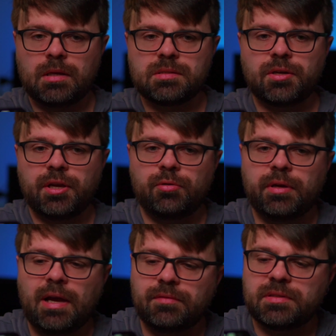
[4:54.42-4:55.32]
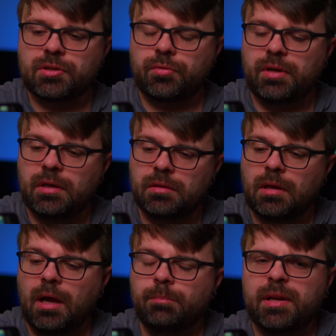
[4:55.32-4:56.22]
So here we have the screen.
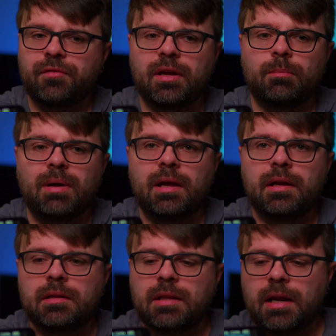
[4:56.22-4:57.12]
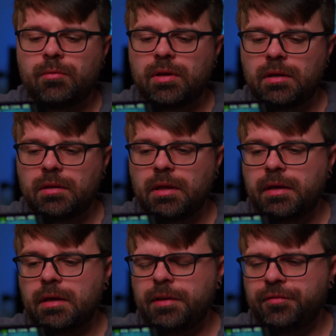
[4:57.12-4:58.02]
A big thing about it that I really
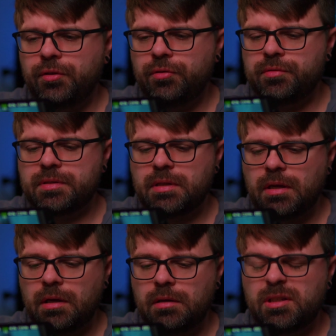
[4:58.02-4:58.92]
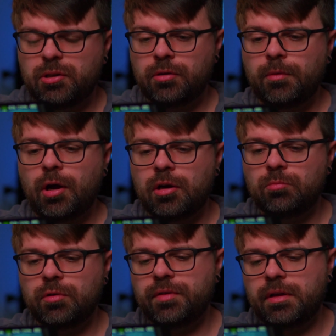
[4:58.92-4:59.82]
like, if you use the normal arm
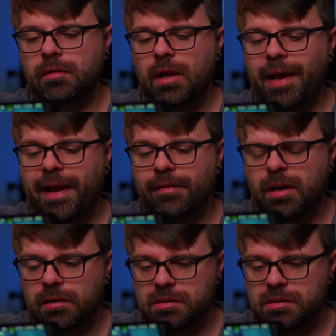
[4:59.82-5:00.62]
with it, I have it on a